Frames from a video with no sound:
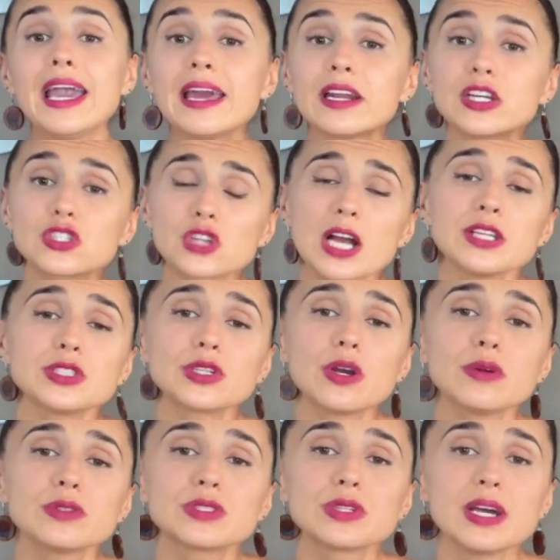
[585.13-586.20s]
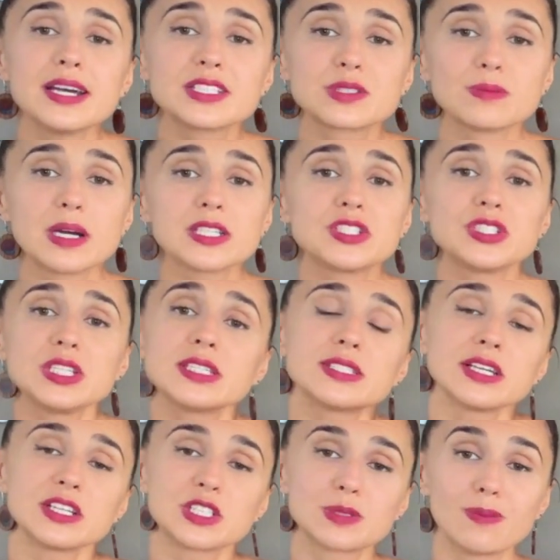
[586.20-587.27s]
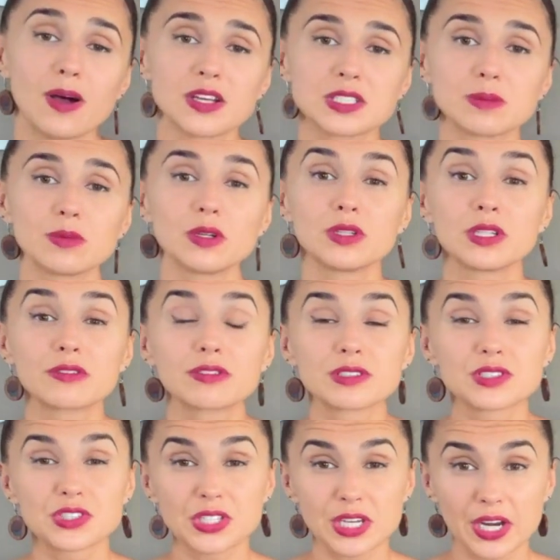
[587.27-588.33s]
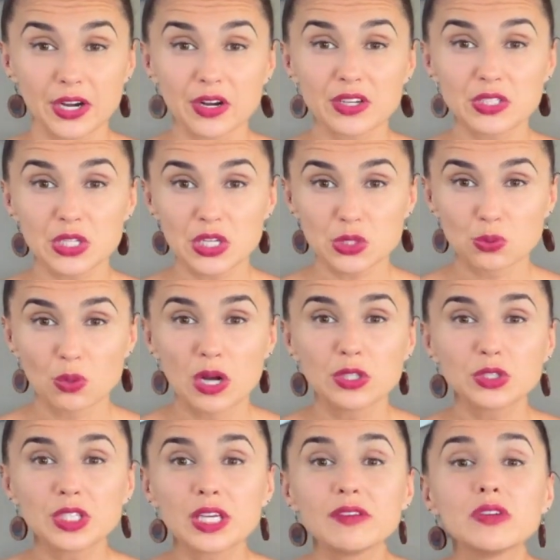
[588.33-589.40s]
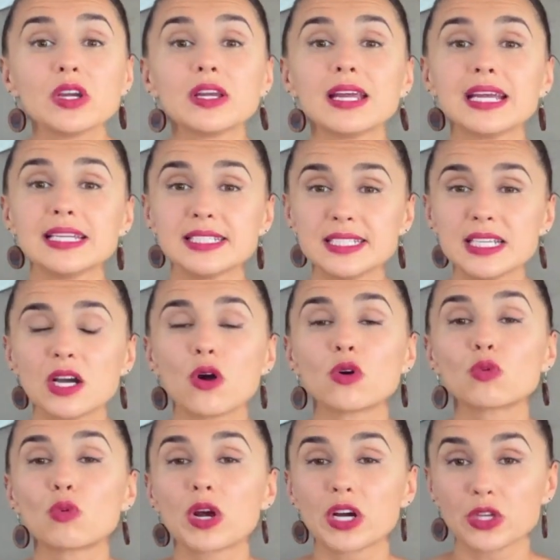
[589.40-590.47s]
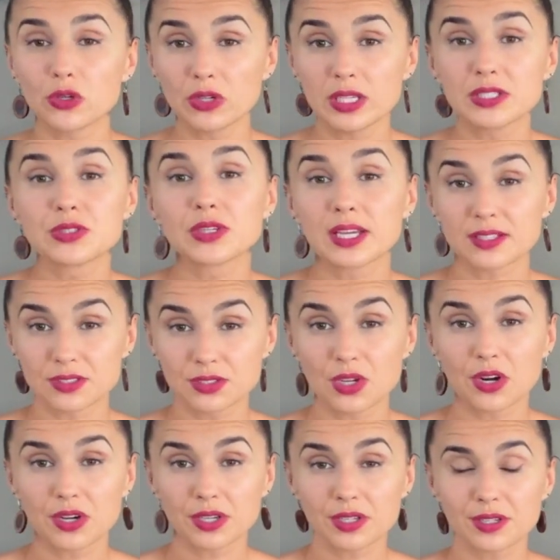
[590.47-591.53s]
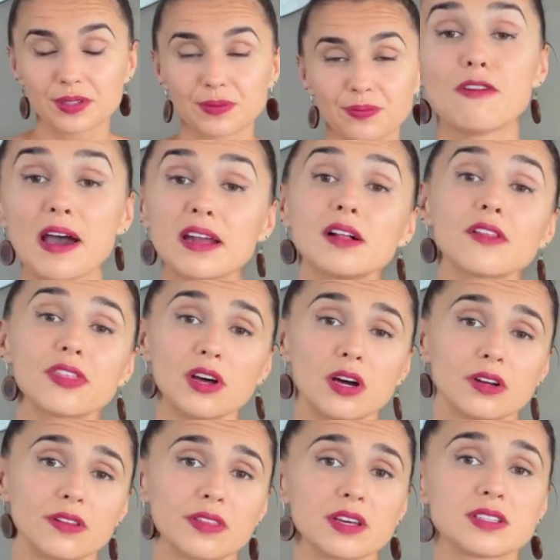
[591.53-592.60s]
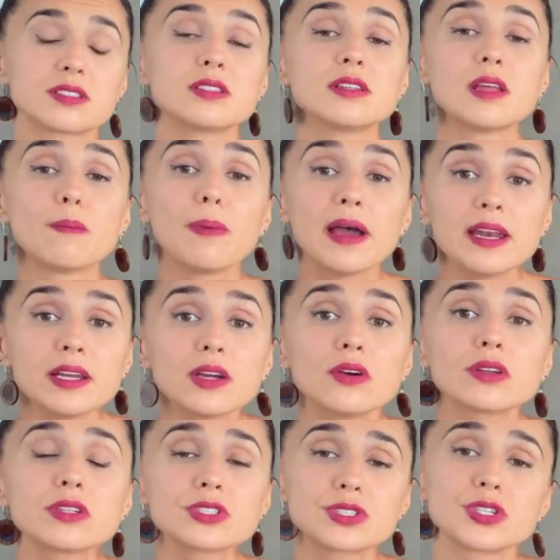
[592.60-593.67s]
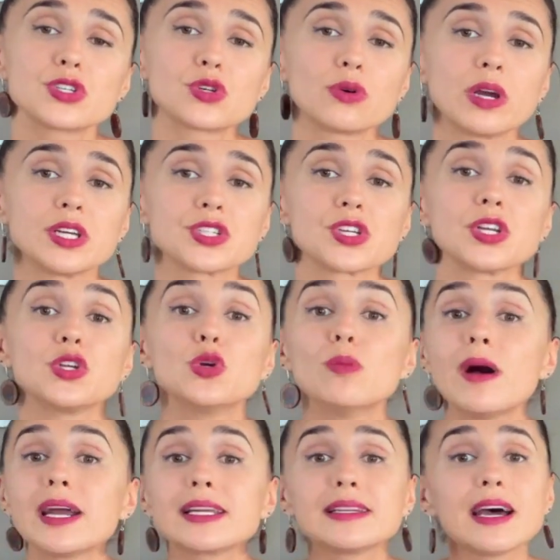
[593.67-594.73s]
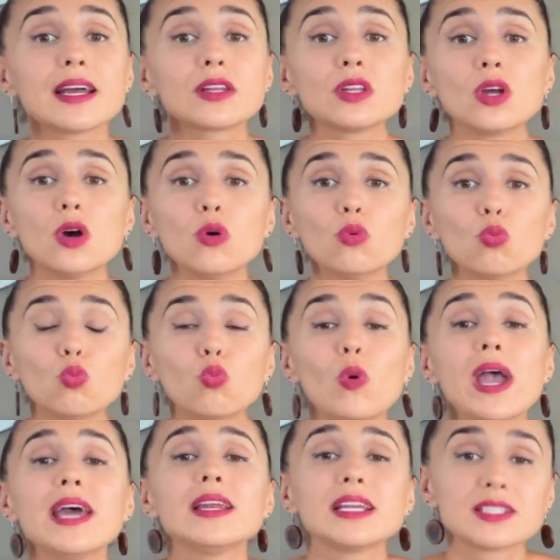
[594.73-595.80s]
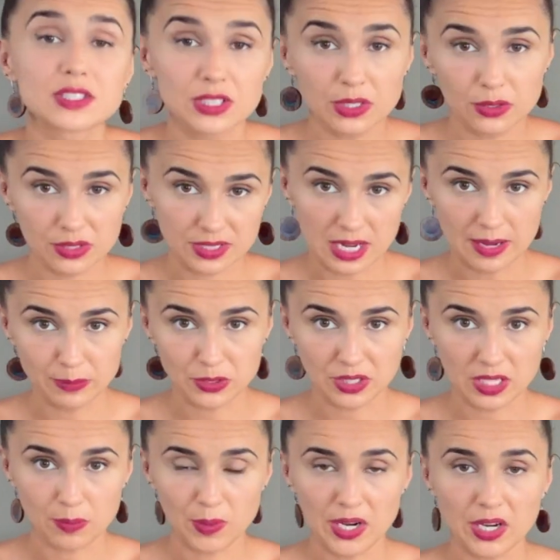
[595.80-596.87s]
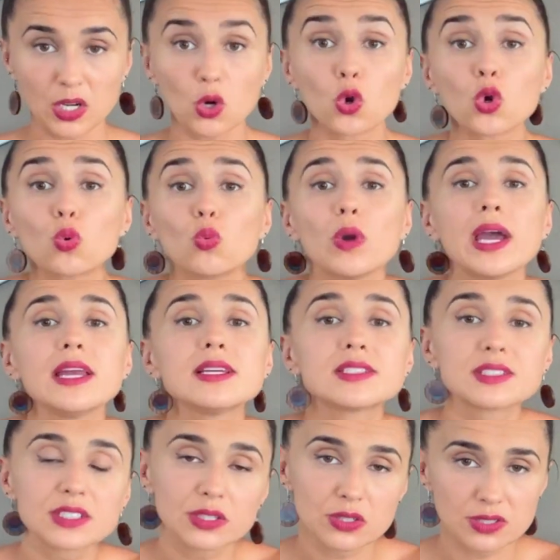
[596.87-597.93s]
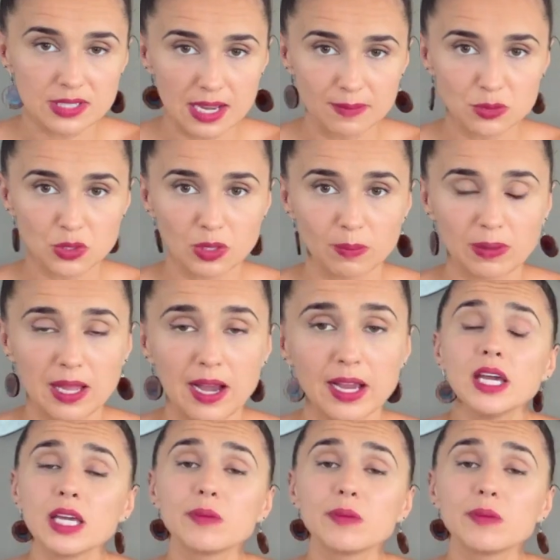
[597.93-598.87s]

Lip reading: And I tried to go into as much detail as possible on different scenarios as well to give you an idea on where you need to get started. Final thought on this. Depending on your situation, you might not know when is the good time to get married or when is the good time to apply.